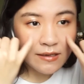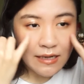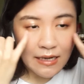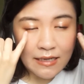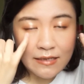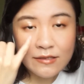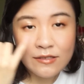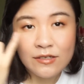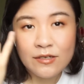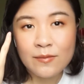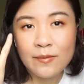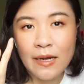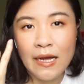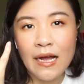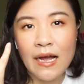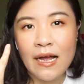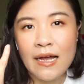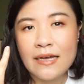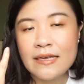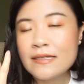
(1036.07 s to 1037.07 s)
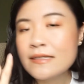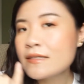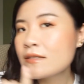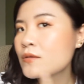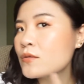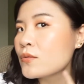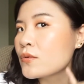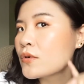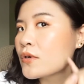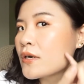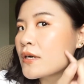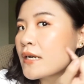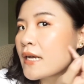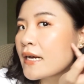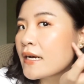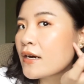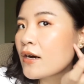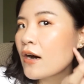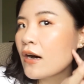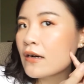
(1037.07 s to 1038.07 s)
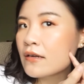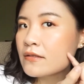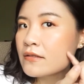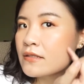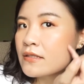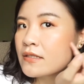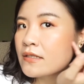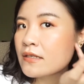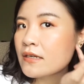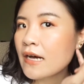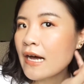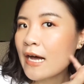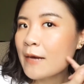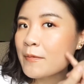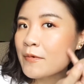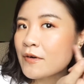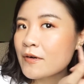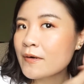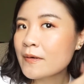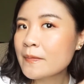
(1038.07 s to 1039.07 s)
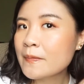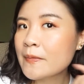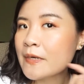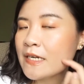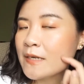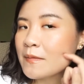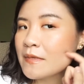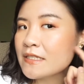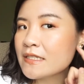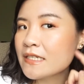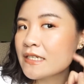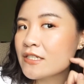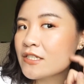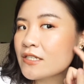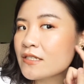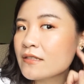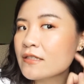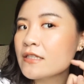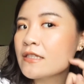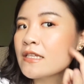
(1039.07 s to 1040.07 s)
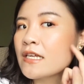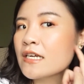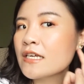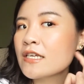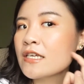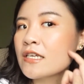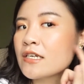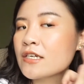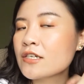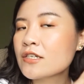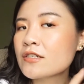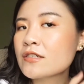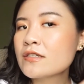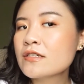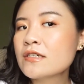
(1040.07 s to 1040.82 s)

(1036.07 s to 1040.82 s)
under my eyes or like on the hyperpigmentation like here.